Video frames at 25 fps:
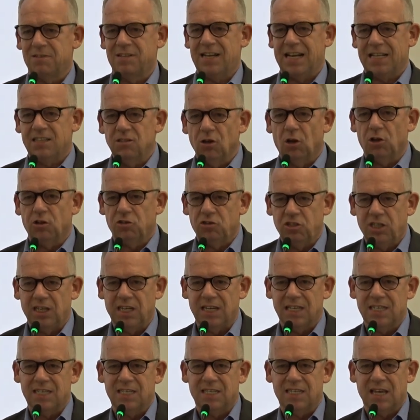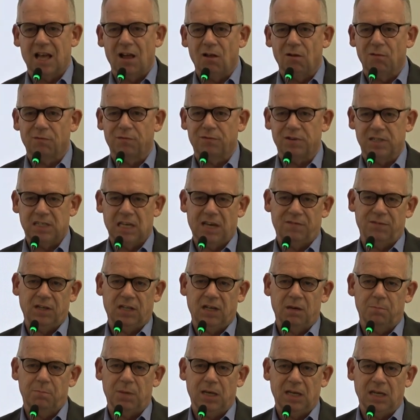technology itself is having
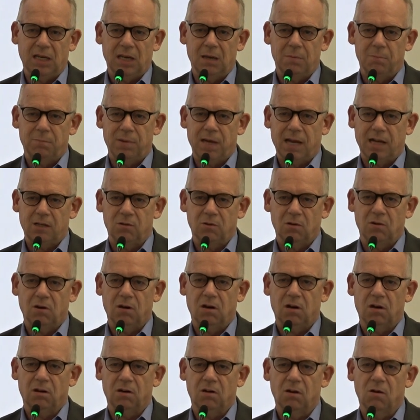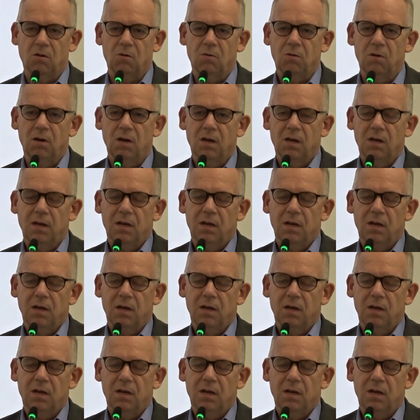a big impact on cargo.